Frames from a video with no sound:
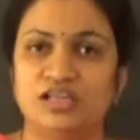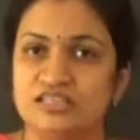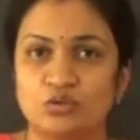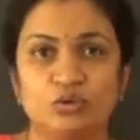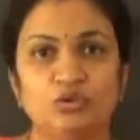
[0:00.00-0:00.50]

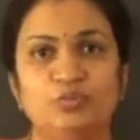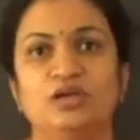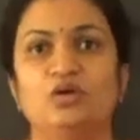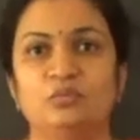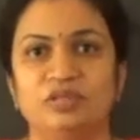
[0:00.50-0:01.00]
is going to be
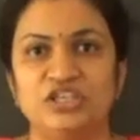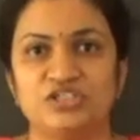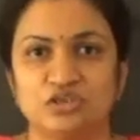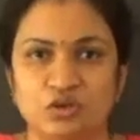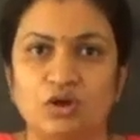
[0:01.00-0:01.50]
a
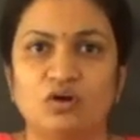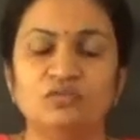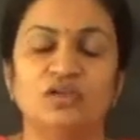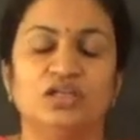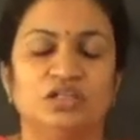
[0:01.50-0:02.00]
combination
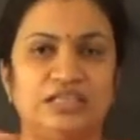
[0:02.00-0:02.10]
of